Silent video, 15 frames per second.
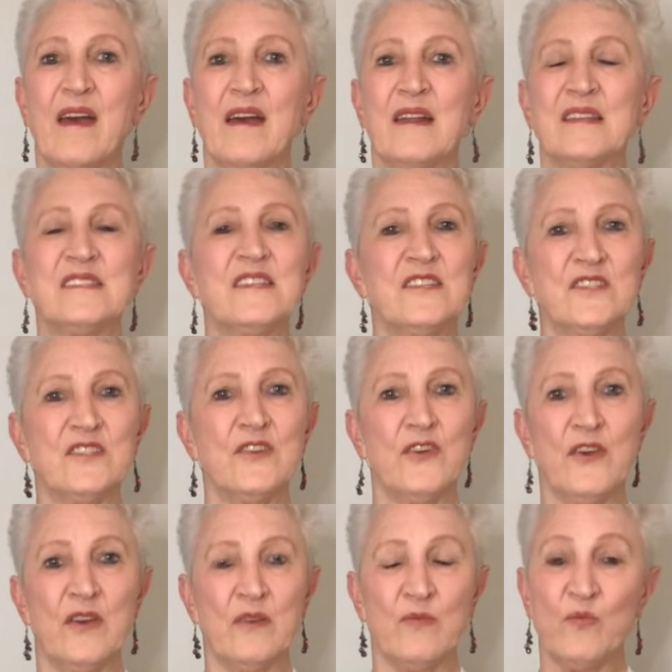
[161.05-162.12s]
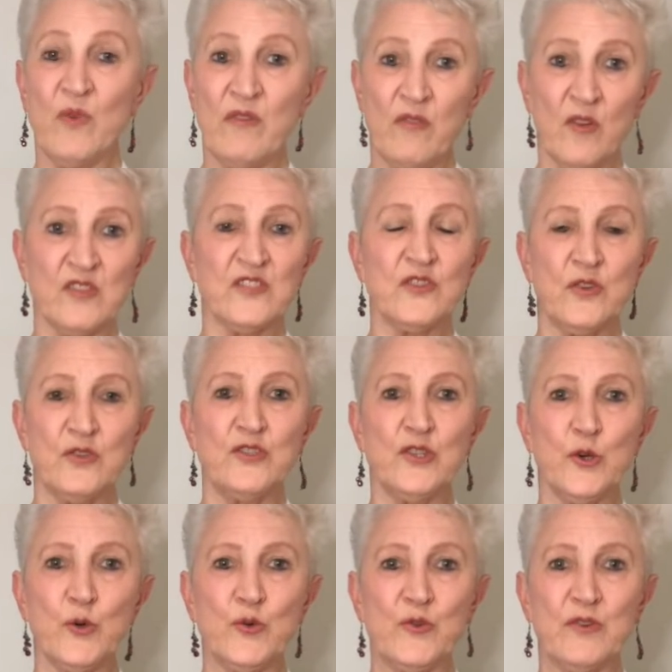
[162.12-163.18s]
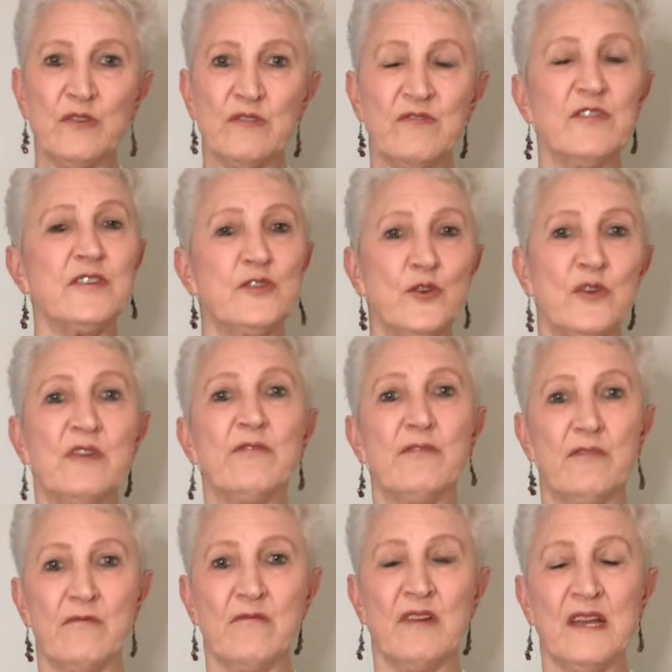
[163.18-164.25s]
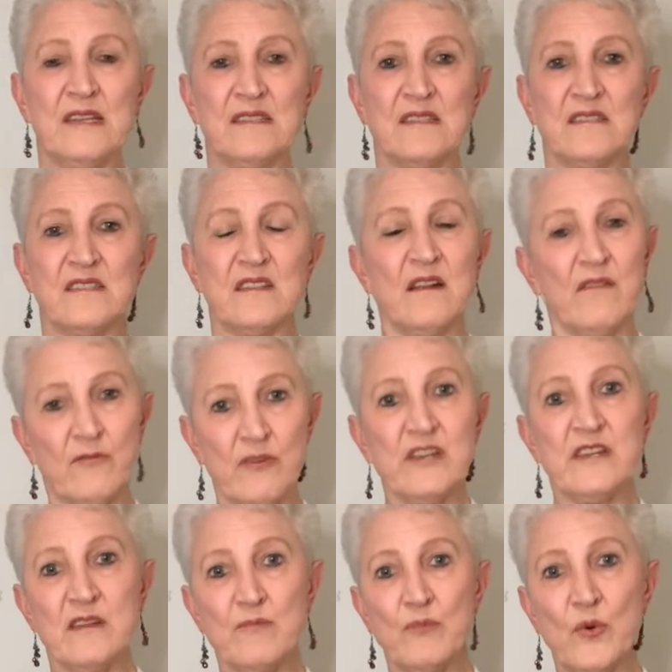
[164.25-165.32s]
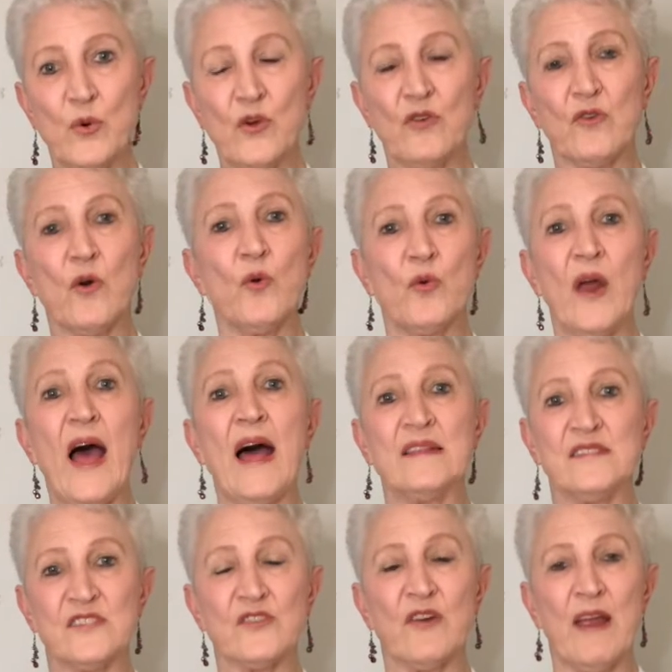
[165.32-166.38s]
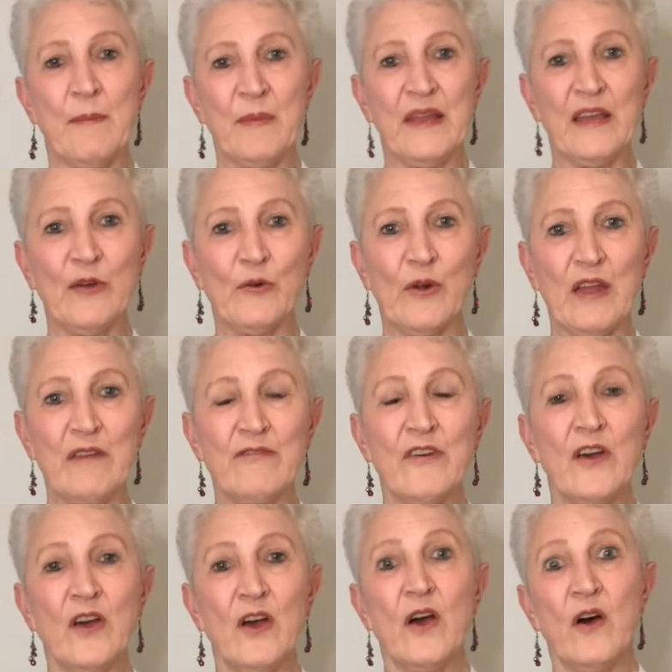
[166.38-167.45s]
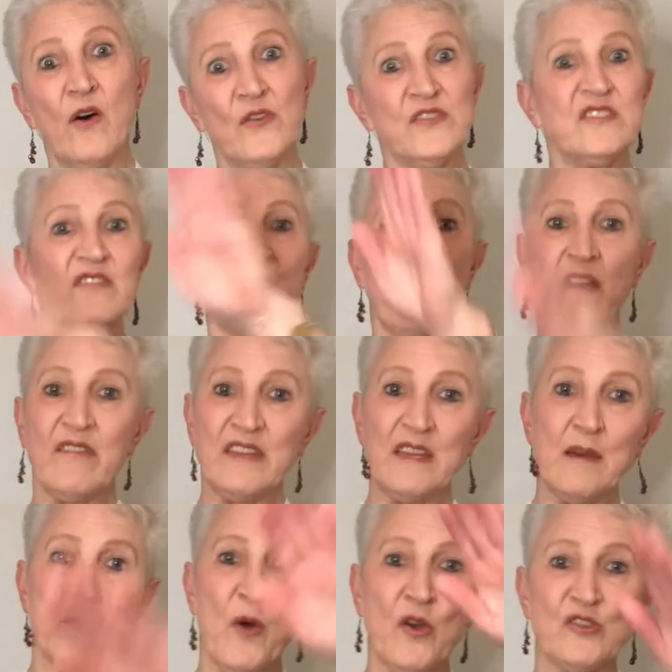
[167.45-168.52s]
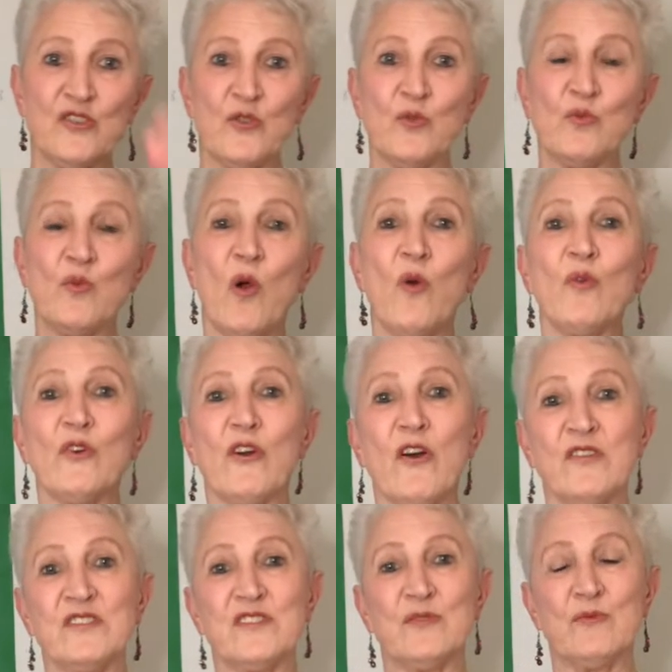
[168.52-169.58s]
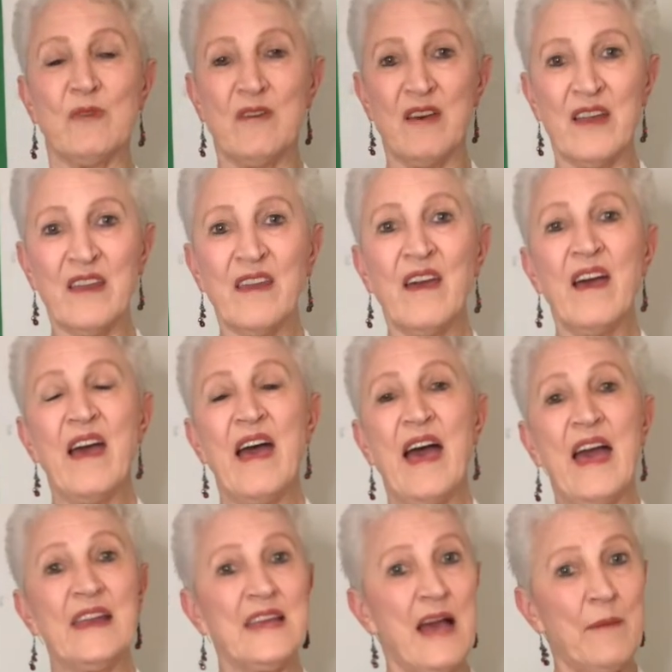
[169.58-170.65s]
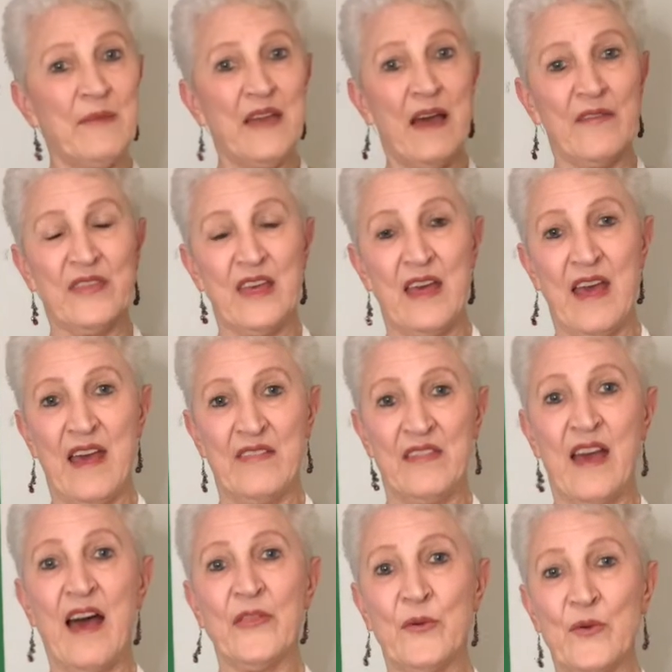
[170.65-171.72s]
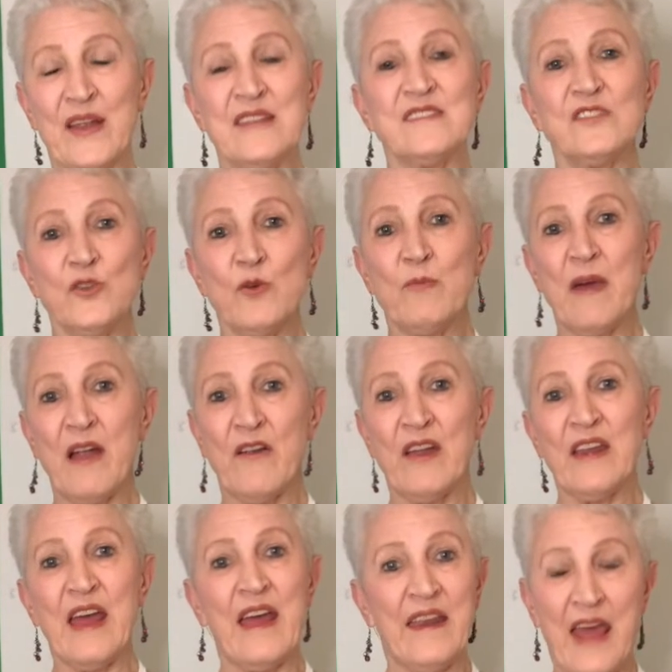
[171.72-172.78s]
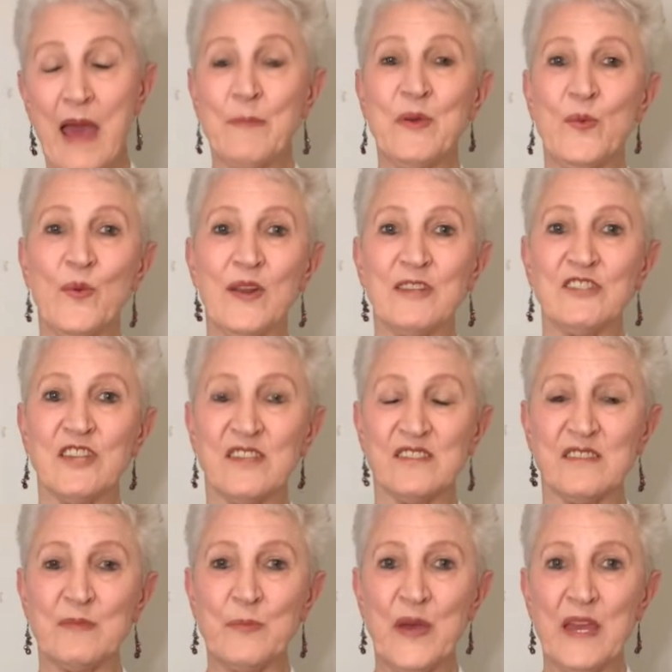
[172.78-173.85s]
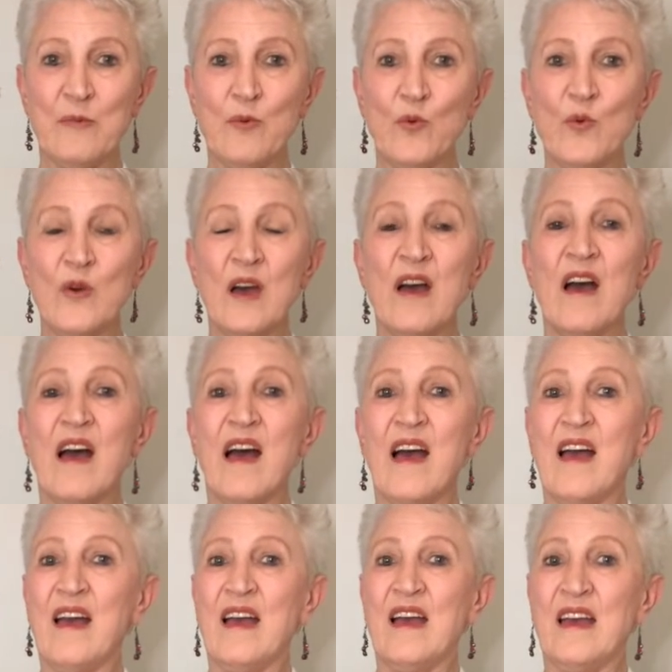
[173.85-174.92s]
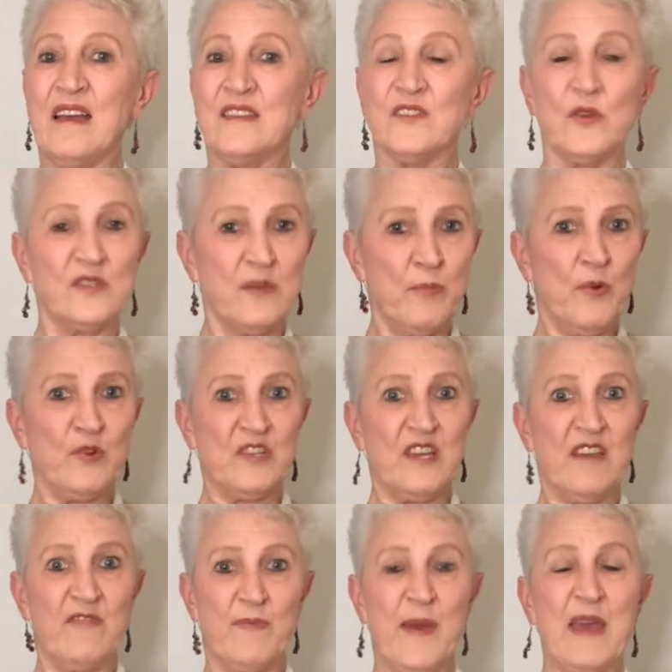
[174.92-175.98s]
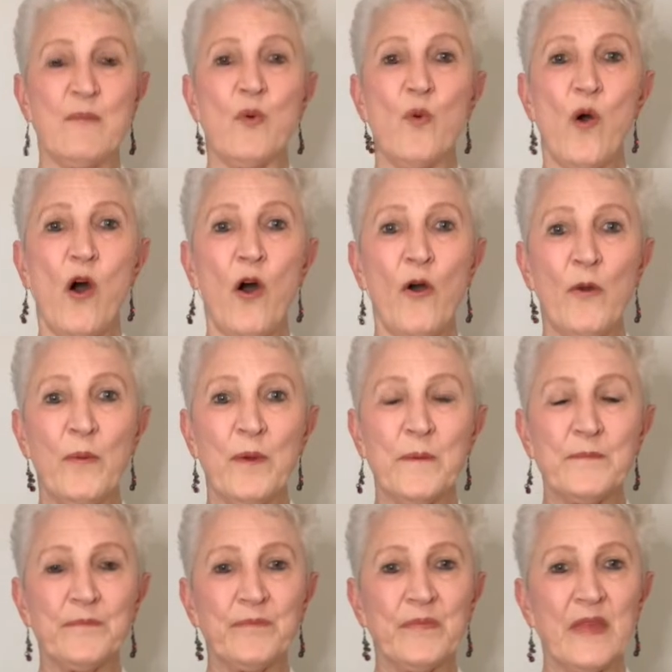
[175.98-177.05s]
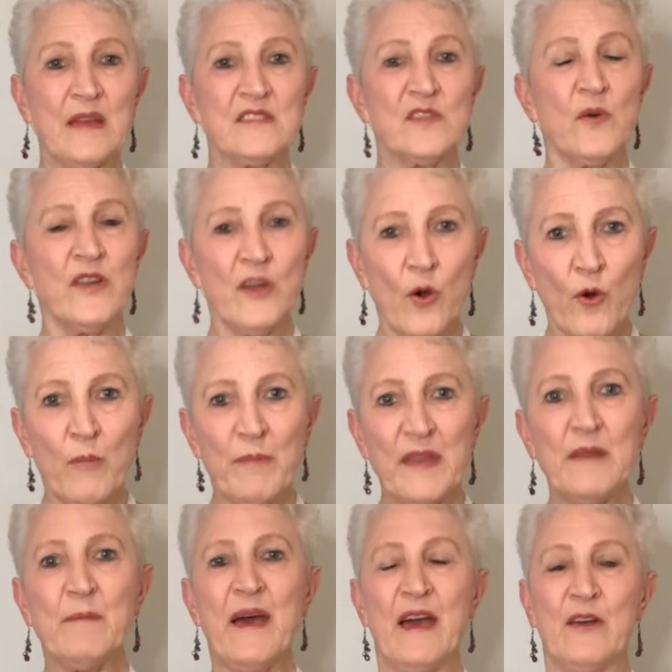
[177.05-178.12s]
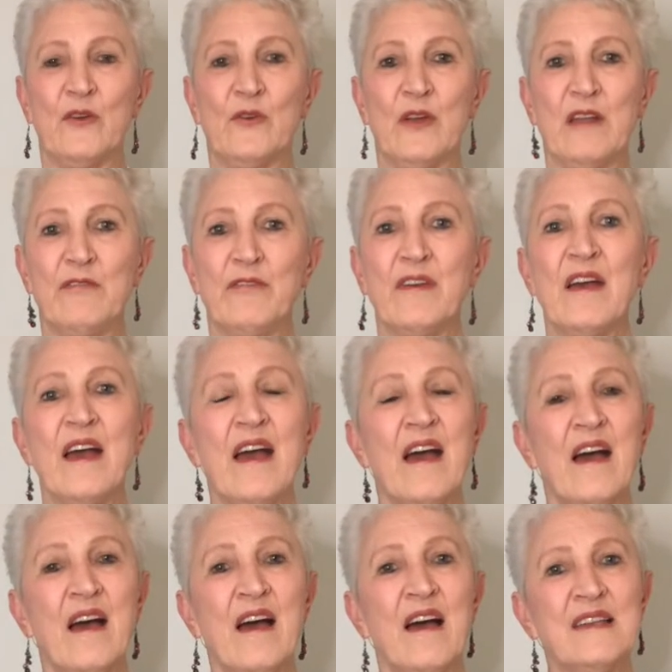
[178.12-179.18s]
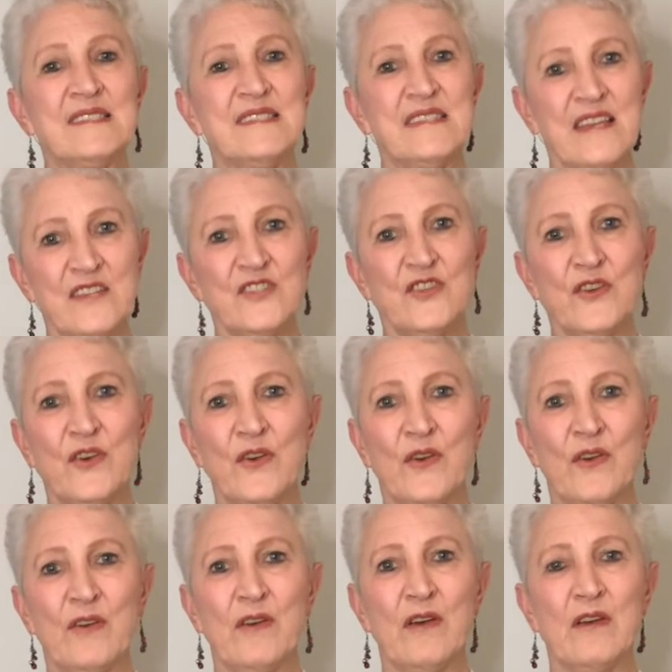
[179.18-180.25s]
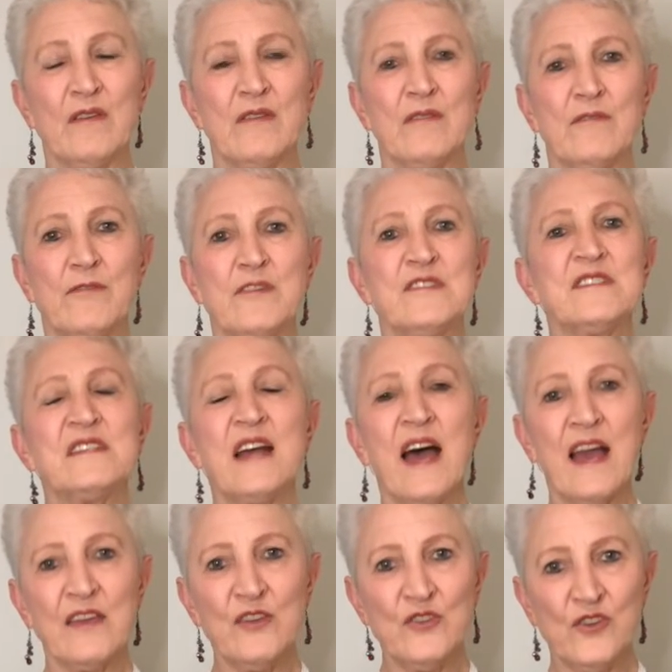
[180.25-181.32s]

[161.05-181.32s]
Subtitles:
I said to her, we've lost 2 children for 2 different reasons, and I've written a book called Unscrambling Grief on surviving the emotional roller coaster ride and coming out the other end, still married and happy, well-adjusted people. So it's a book to give people hope. So I know a bit about grief. I said to her, for a start, you